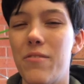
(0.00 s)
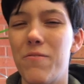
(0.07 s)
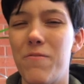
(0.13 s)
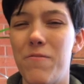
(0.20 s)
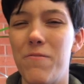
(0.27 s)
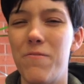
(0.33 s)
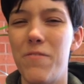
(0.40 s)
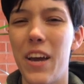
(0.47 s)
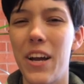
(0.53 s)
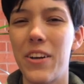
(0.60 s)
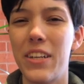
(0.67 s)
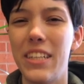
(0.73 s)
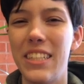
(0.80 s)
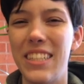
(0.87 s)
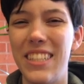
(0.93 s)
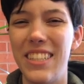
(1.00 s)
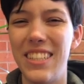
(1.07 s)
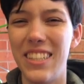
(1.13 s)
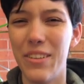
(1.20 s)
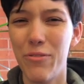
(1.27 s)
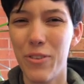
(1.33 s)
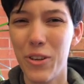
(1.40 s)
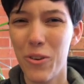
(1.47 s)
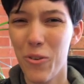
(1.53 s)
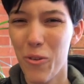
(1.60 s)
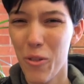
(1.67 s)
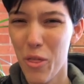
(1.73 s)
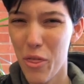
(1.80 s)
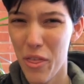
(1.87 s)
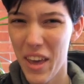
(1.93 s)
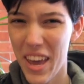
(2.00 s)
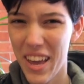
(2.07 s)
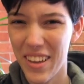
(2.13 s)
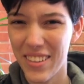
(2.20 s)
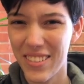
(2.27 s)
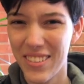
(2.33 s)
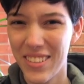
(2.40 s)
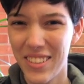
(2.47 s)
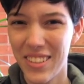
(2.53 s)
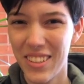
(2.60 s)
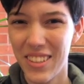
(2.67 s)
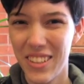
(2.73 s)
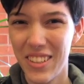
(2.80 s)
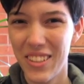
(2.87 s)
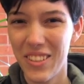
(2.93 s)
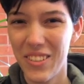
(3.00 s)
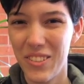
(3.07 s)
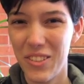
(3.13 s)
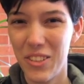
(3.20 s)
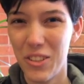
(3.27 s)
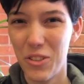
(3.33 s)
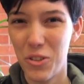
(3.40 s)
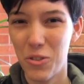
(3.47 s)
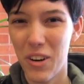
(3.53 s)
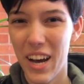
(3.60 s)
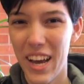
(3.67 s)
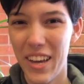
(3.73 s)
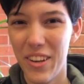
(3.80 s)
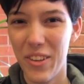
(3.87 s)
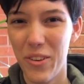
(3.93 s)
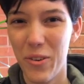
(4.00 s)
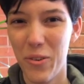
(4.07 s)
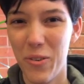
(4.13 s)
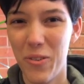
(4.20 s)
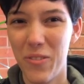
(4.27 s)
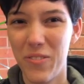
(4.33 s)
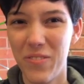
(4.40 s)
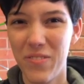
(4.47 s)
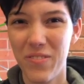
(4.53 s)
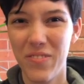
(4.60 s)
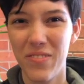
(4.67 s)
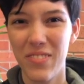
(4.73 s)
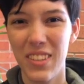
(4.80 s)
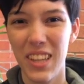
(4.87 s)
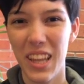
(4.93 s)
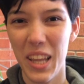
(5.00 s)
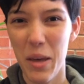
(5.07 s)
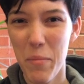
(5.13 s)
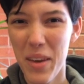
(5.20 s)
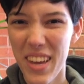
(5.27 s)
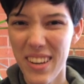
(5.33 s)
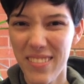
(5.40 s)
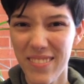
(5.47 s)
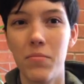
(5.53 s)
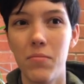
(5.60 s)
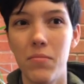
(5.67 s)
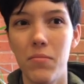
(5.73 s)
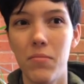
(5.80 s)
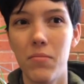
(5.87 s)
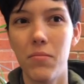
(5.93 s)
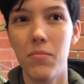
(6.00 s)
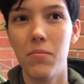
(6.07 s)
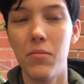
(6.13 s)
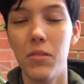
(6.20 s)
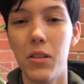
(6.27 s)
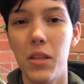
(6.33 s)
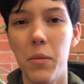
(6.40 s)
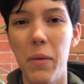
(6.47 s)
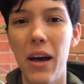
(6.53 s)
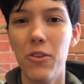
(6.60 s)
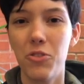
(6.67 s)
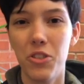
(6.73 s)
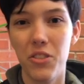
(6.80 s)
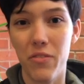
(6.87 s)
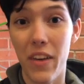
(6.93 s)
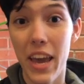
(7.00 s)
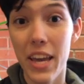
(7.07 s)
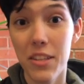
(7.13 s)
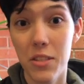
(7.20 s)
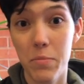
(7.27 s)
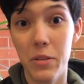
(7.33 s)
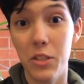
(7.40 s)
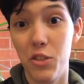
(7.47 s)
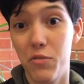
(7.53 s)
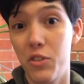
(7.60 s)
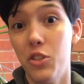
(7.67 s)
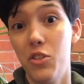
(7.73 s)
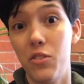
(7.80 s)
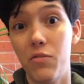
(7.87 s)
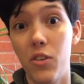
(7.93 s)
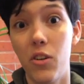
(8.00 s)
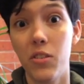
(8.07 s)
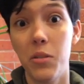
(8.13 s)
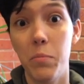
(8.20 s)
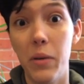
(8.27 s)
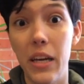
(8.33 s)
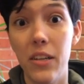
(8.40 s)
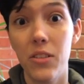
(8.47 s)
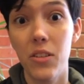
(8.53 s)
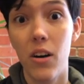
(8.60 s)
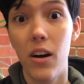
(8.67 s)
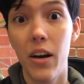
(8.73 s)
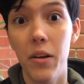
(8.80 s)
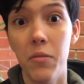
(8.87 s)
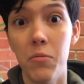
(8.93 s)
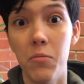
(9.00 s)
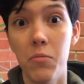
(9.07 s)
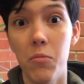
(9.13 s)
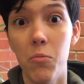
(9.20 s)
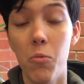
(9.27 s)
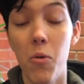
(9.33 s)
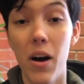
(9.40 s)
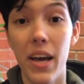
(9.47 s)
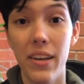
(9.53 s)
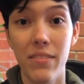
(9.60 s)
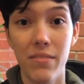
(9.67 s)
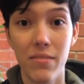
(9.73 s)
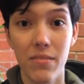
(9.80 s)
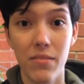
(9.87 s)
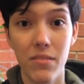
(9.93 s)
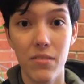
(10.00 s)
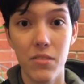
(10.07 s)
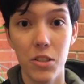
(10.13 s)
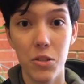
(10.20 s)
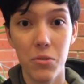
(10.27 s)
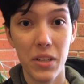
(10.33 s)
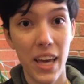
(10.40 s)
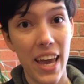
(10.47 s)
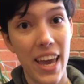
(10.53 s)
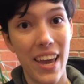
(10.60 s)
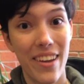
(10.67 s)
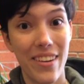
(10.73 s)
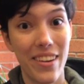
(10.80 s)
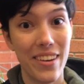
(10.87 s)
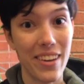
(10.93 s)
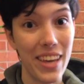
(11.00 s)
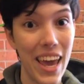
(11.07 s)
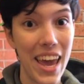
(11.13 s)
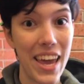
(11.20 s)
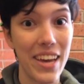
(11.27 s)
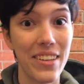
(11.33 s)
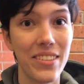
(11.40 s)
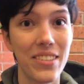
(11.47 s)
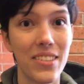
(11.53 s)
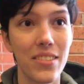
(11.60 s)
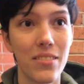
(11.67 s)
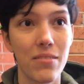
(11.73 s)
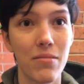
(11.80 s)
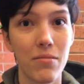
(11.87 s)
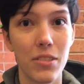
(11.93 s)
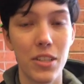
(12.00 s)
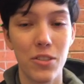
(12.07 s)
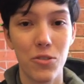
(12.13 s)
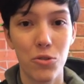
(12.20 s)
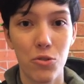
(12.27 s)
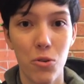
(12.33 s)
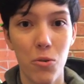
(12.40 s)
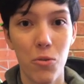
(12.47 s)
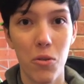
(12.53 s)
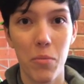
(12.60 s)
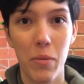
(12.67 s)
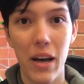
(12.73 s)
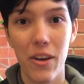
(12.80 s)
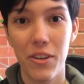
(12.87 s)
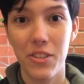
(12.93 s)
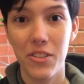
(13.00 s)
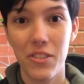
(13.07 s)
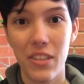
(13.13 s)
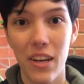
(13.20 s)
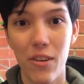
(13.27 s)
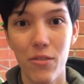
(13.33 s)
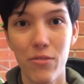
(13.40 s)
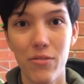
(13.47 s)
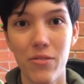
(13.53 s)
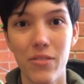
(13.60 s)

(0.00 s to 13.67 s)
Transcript: is a very difficult thing to try to limit. The boundaries of hate speech, first of all, depend on what you can and can't control about yourself.